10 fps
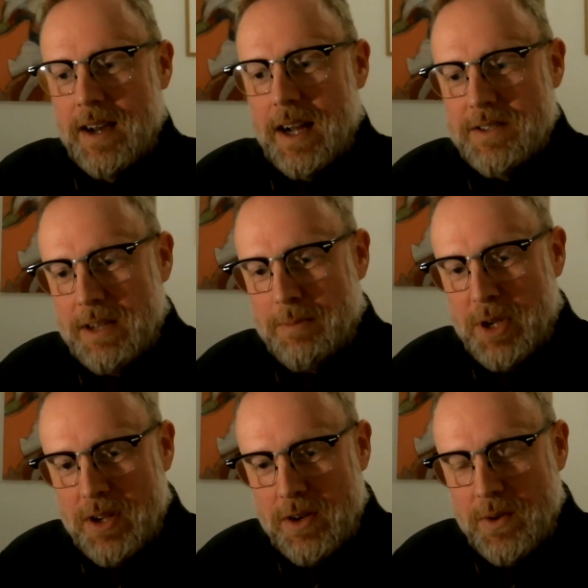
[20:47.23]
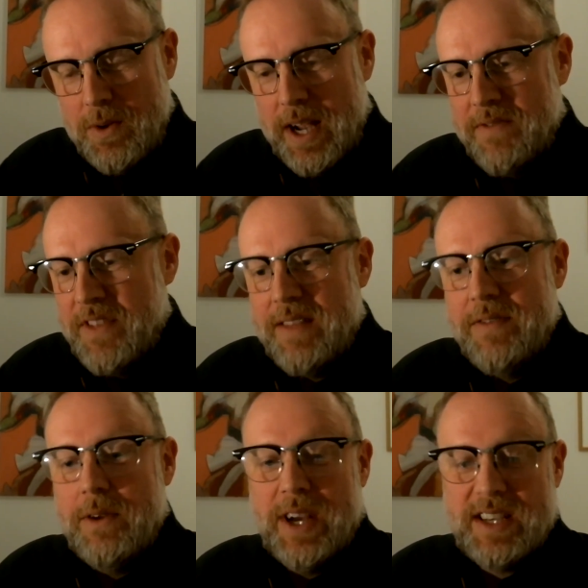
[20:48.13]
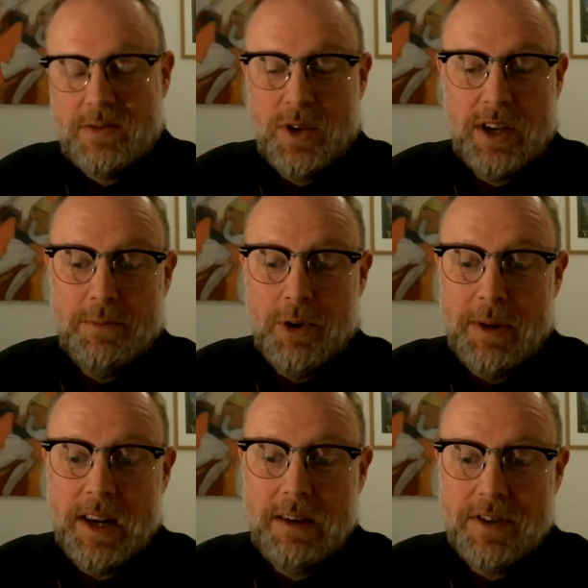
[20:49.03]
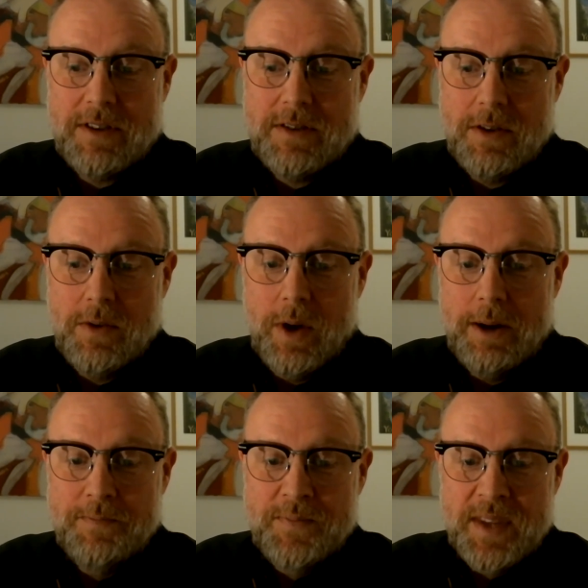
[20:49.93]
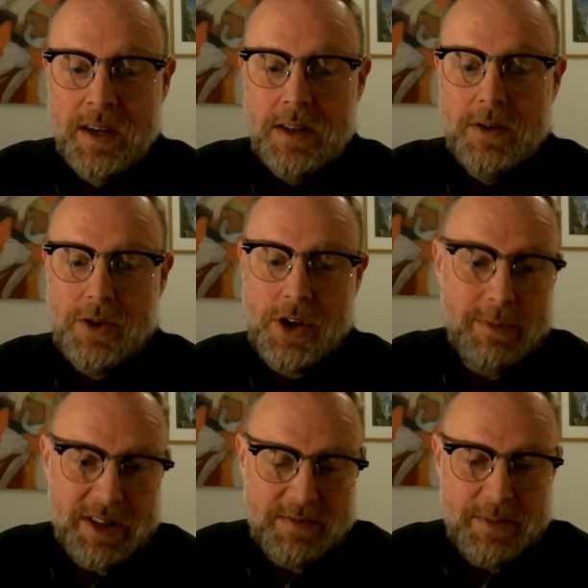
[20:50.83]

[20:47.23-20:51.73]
a GPU, and then the rest we can probably leave it to uh, to humans.